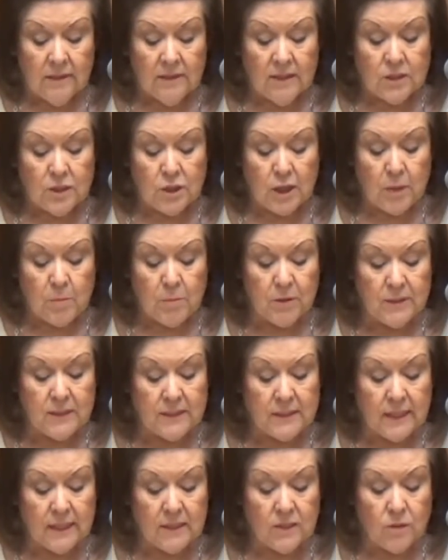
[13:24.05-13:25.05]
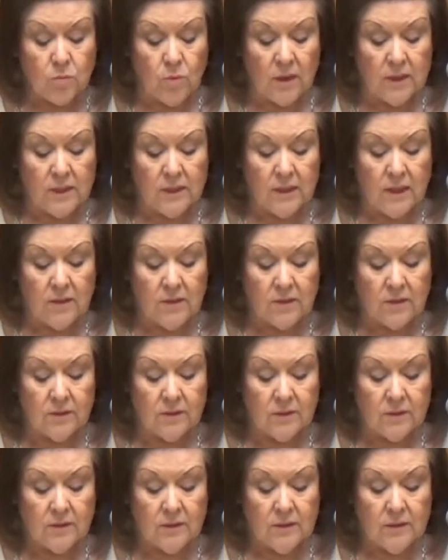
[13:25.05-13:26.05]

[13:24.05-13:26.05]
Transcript: the shepherds said to one another,